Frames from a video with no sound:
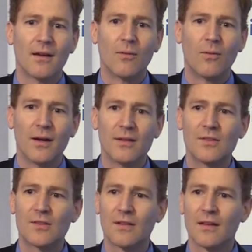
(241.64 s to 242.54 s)

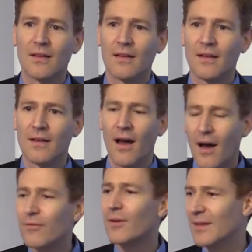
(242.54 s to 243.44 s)
was
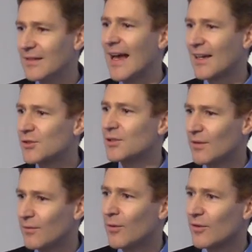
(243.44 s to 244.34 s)
not from these
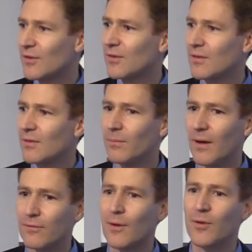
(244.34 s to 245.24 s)
external forces,
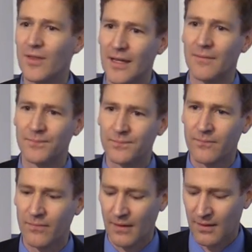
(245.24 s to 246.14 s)
but from within.
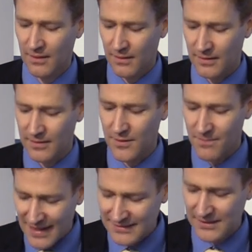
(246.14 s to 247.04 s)
That
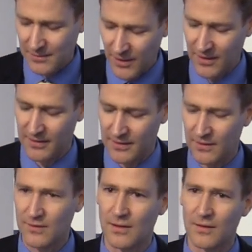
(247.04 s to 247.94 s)
domestic
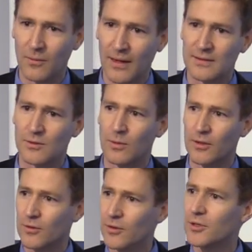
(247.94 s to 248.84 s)
politics in the West
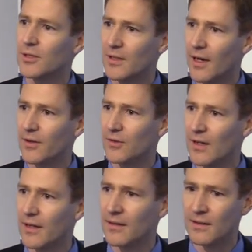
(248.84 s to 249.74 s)
were crucial to
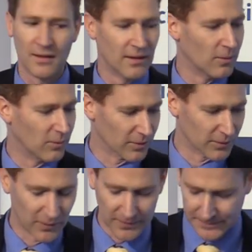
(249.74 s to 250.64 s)
understanding
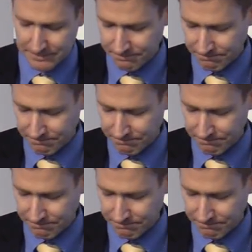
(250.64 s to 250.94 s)
world order.